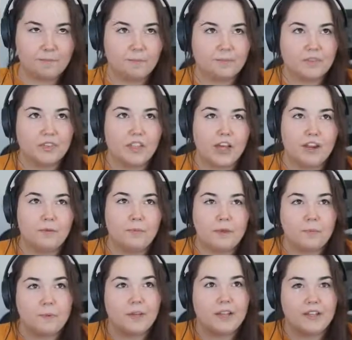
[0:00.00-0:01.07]
A lot of
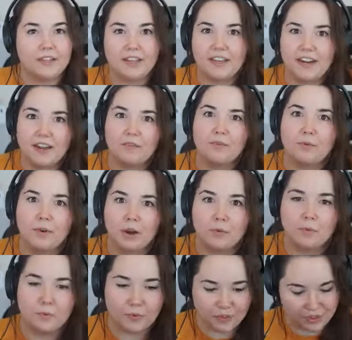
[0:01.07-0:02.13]
people online have the
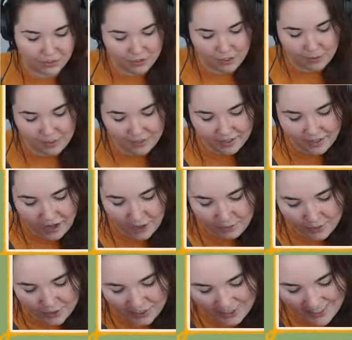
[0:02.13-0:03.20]
problem with their shipping
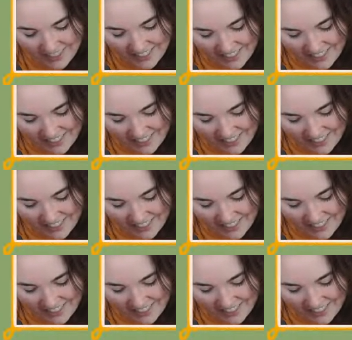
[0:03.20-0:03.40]
options